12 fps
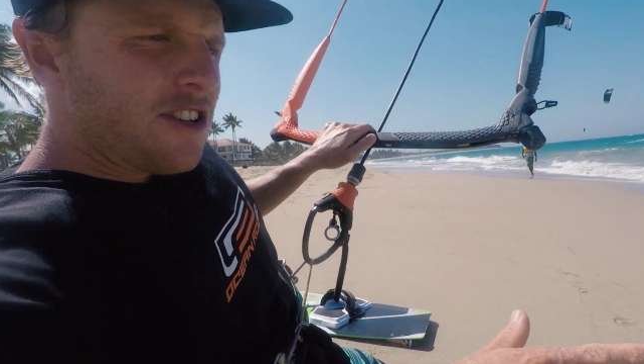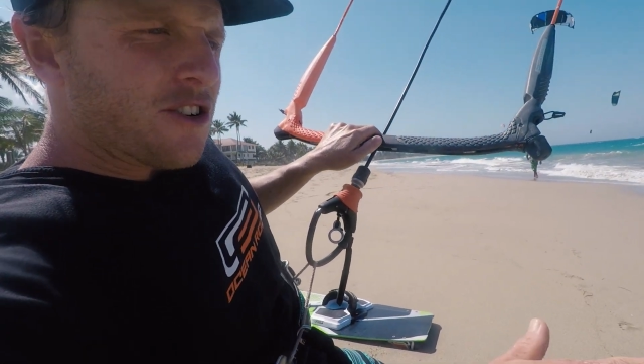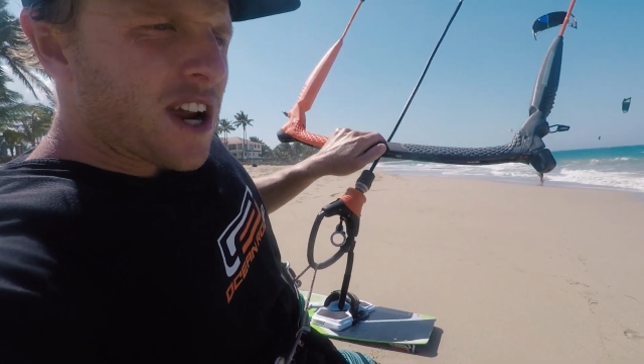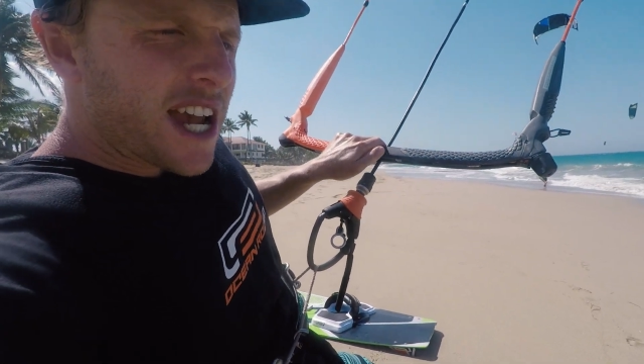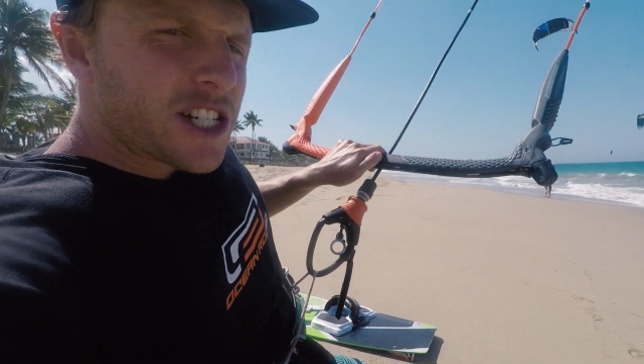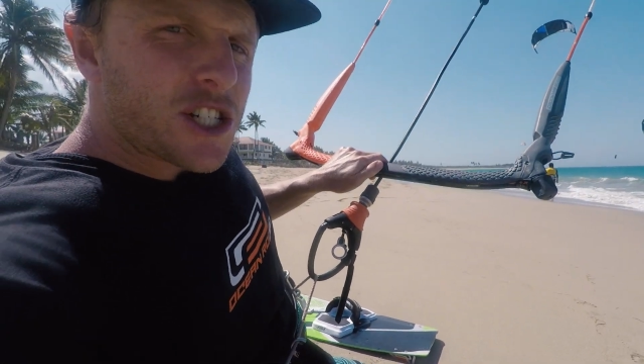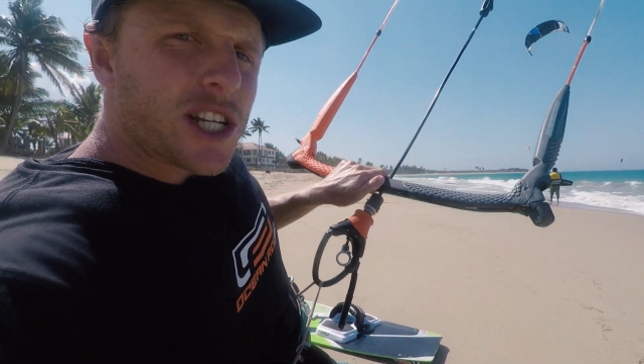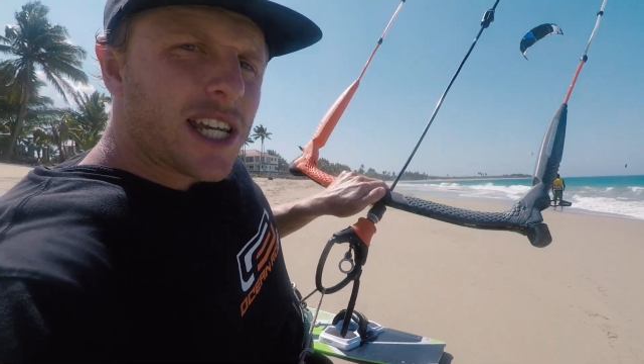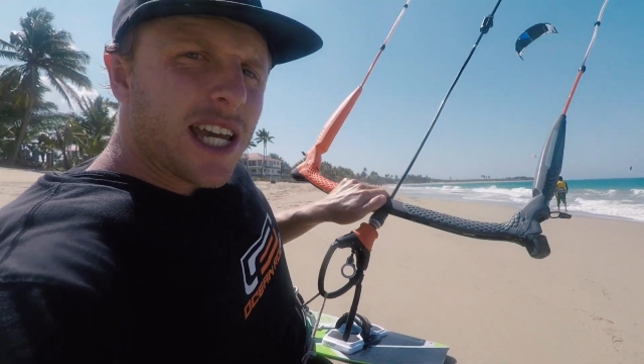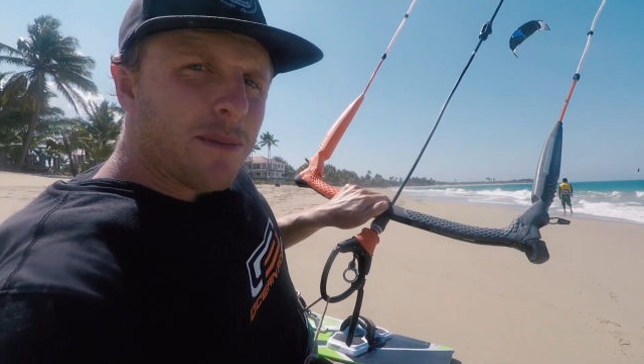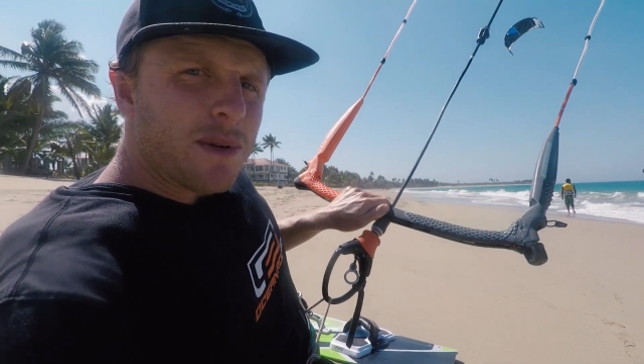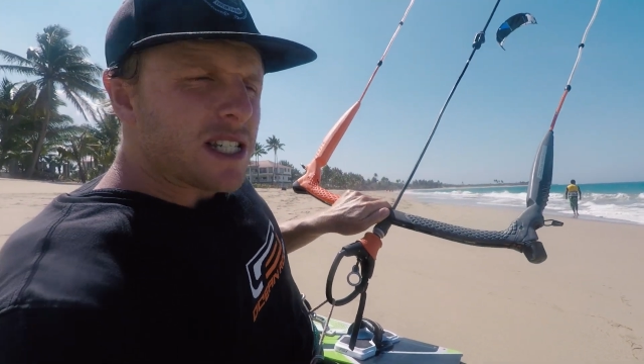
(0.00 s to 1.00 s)
your edge to
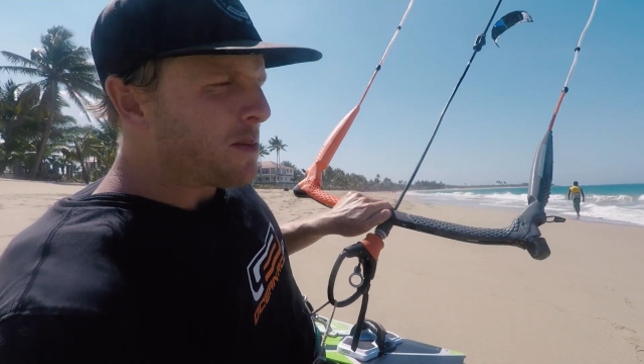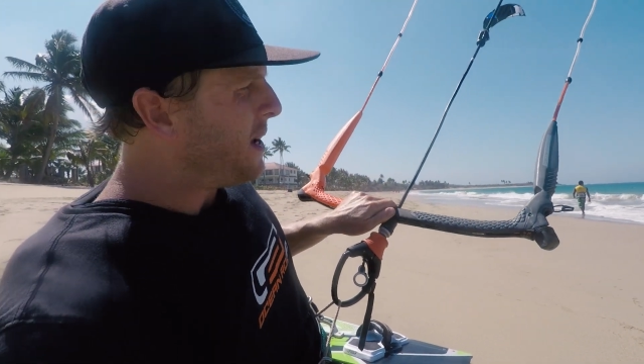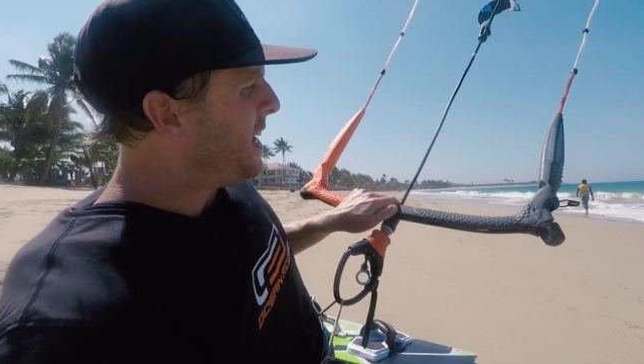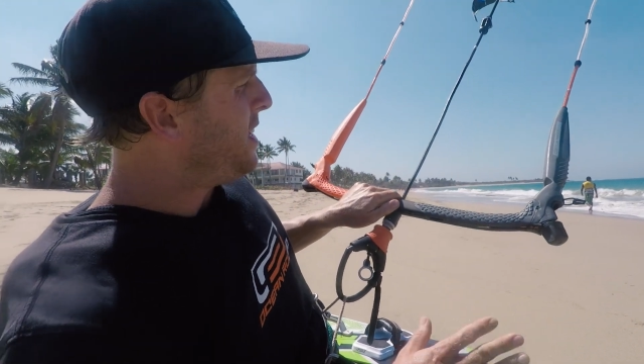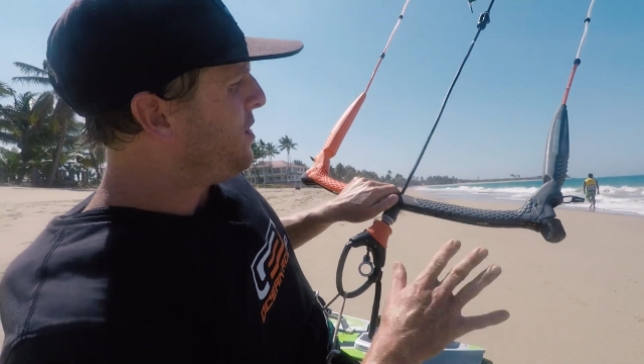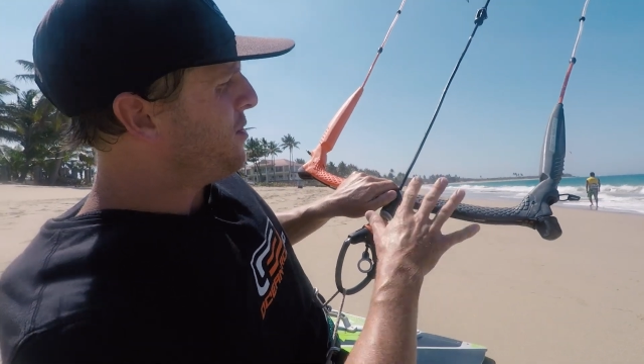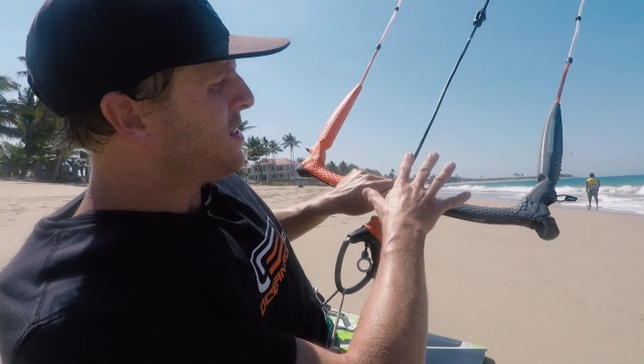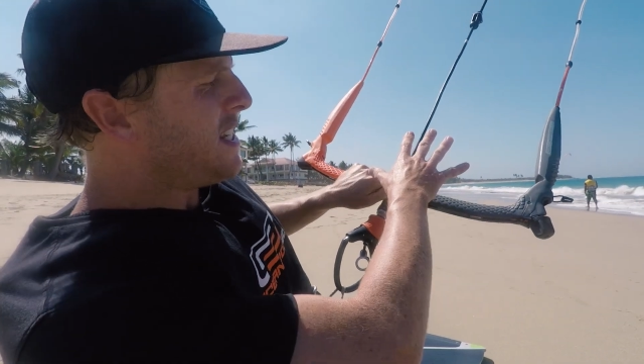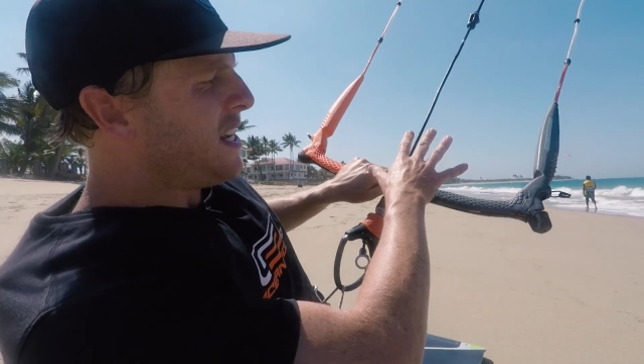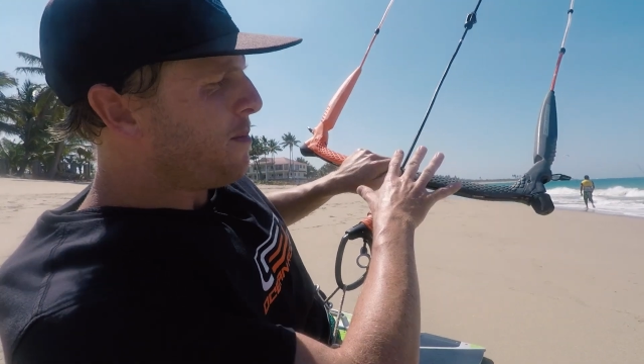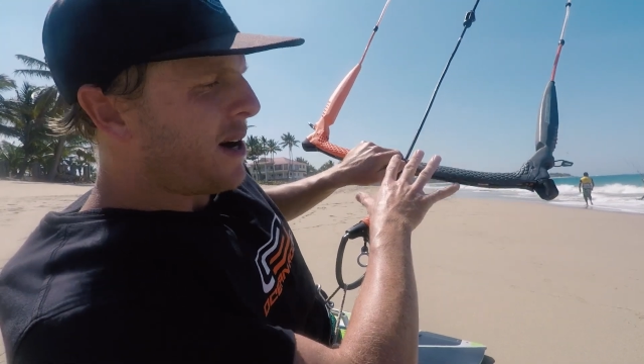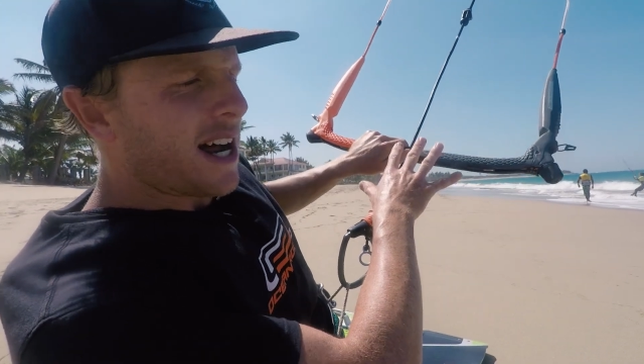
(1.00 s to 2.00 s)
keep your speed,
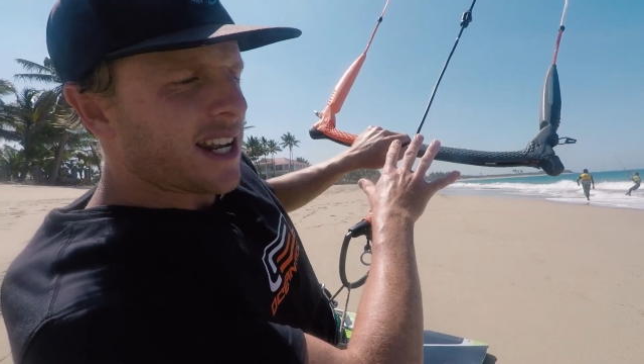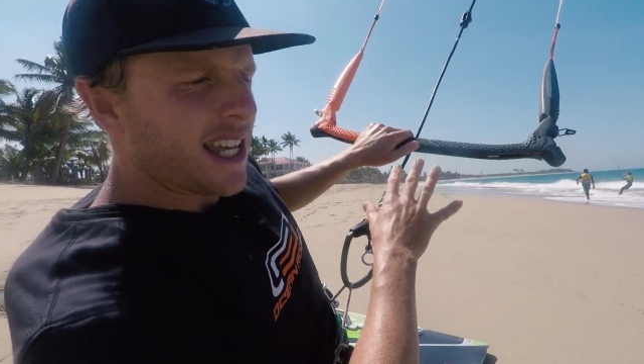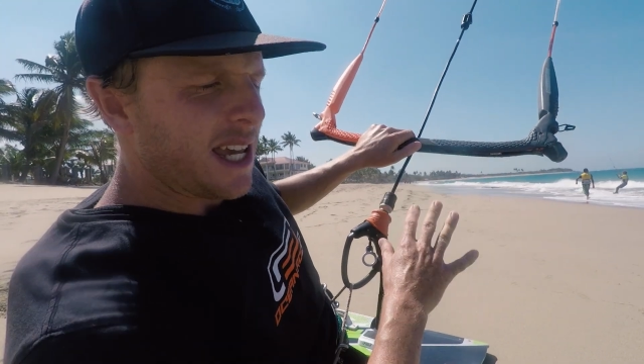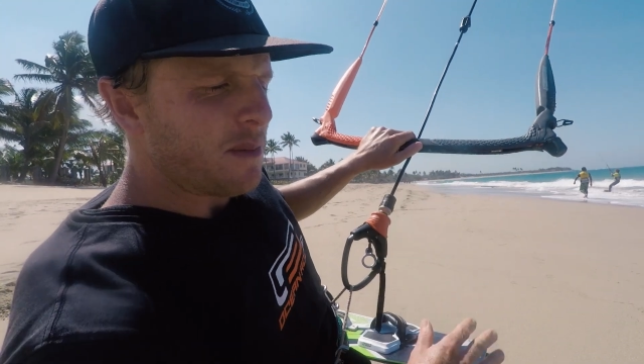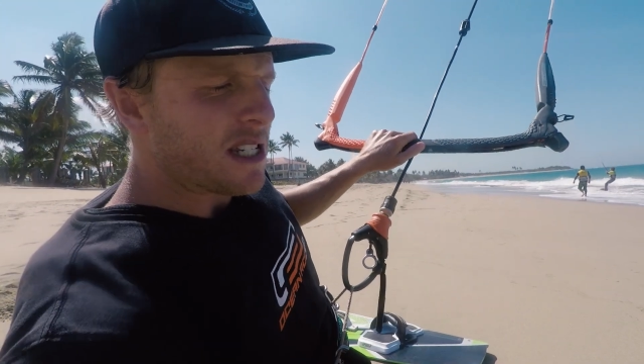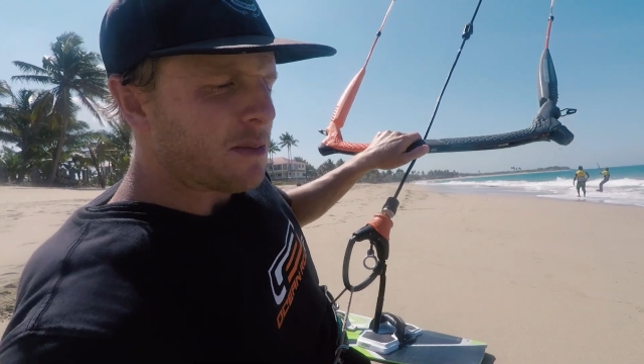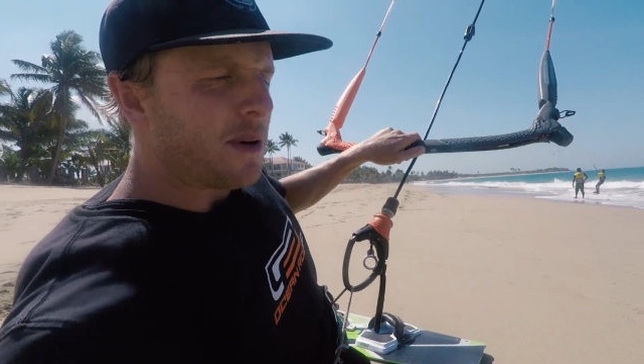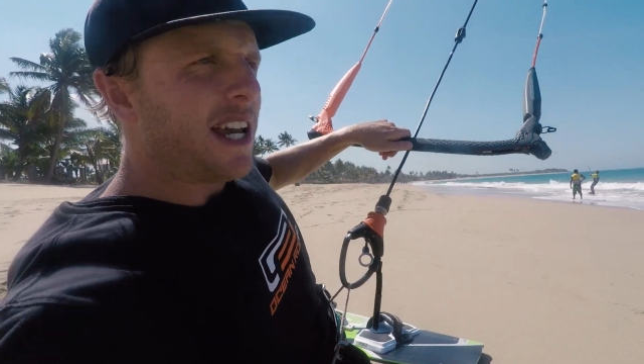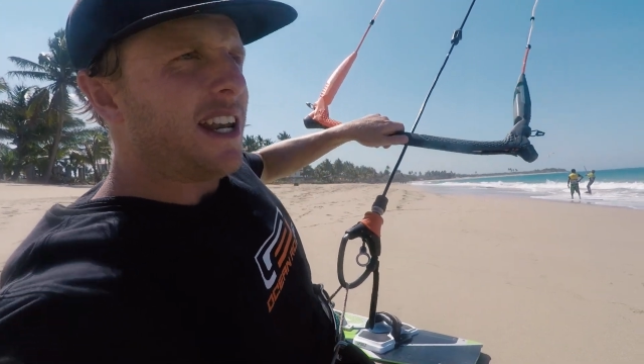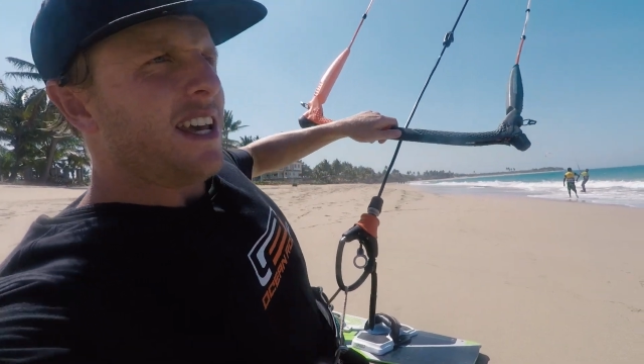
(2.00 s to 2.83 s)
using your bar to keep your speed,